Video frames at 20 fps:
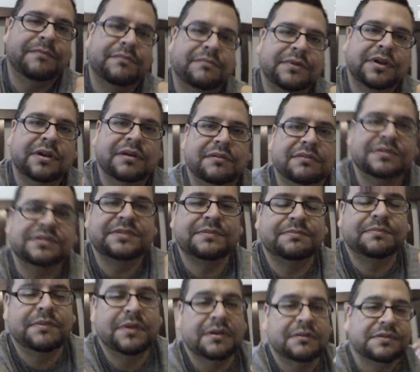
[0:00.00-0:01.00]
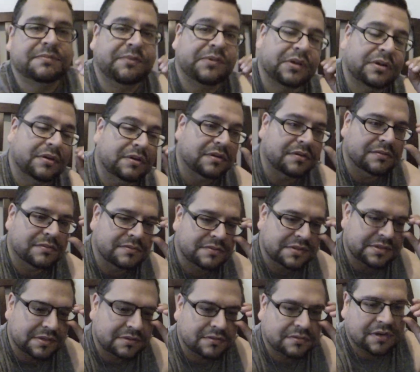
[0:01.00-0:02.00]
you know, it was pretty good.
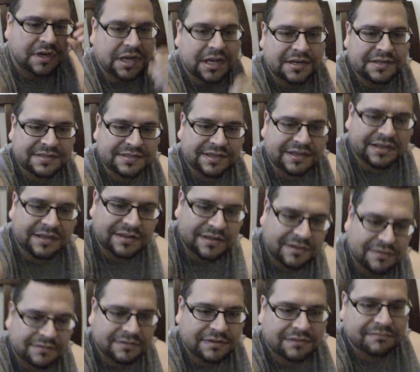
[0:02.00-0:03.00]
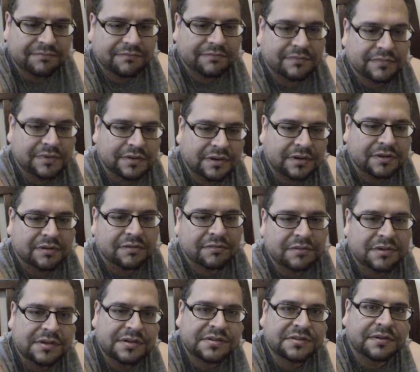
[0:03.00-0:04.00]
So I gotta say that, you know,
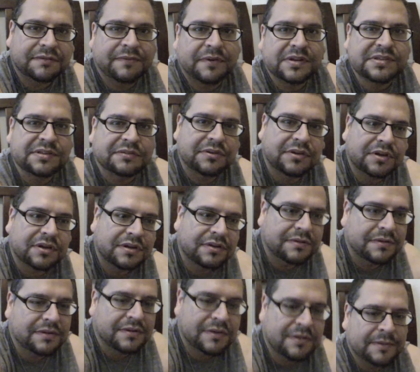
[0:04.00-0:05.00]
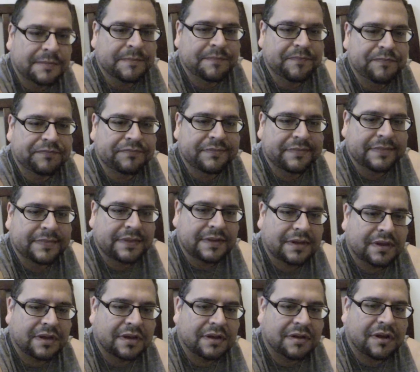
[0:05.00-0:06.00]
so far so good.
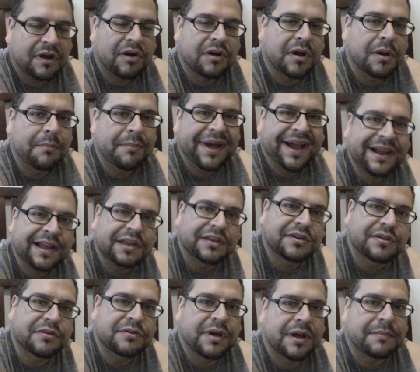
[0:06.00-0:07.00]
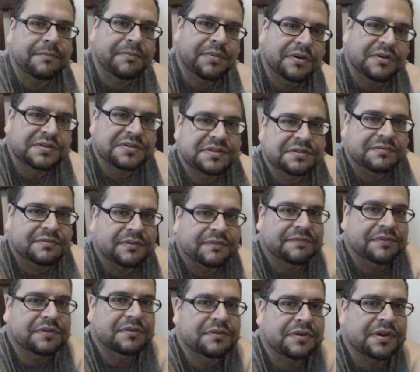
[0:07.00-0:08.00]
I'll come back and do a post
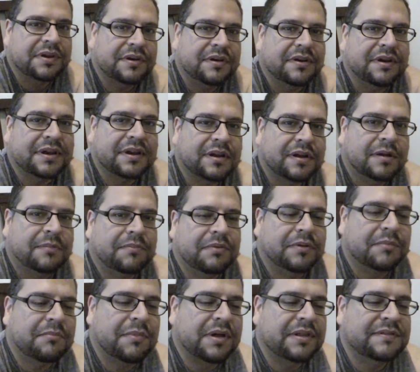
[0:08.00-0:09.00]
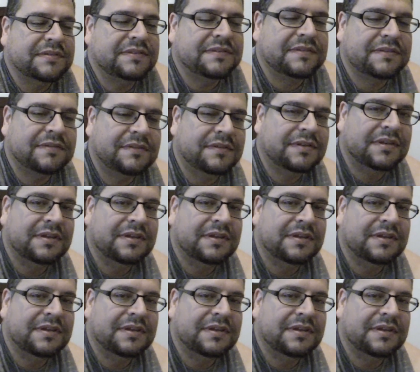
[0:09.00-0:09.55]
review here in a couple of months,